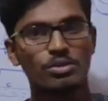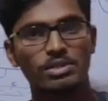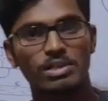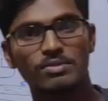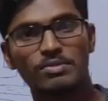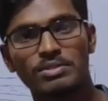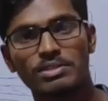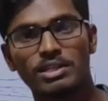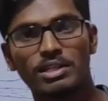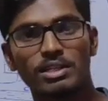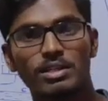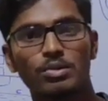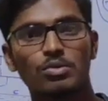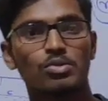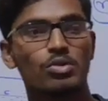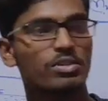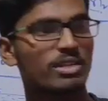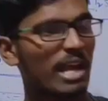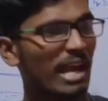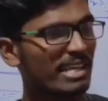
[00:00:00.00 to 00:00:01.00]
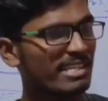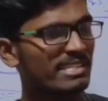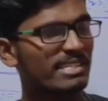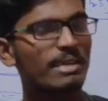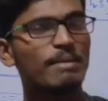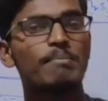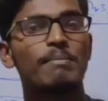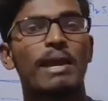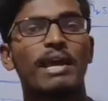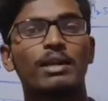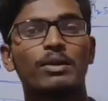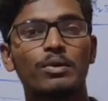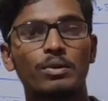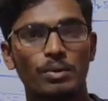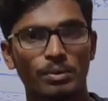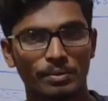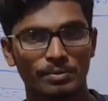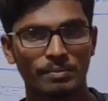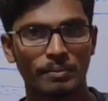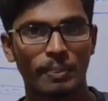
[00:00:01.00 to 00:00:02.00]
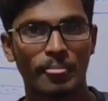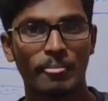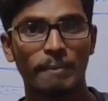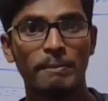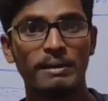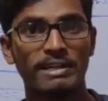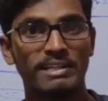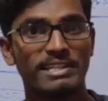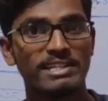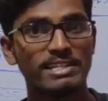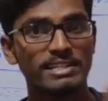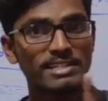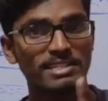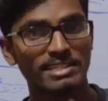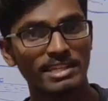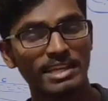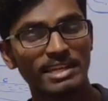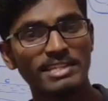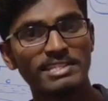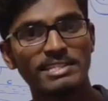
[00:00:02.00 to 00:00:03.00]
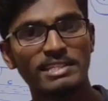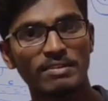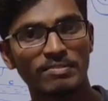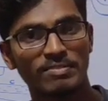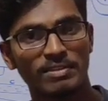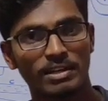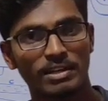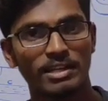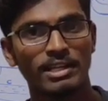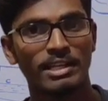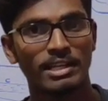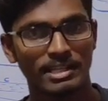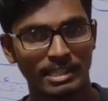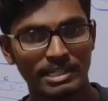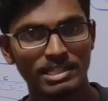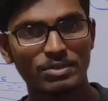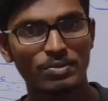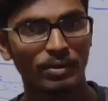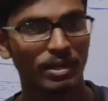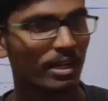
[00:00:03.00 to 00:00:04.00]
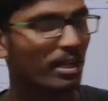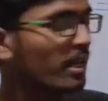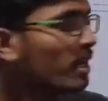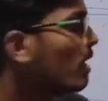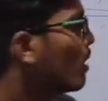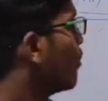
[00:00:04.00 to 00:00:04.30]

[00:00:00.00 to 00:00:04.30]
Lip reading: charge as well as negative charge as same magnitude, but the sign is different. That's why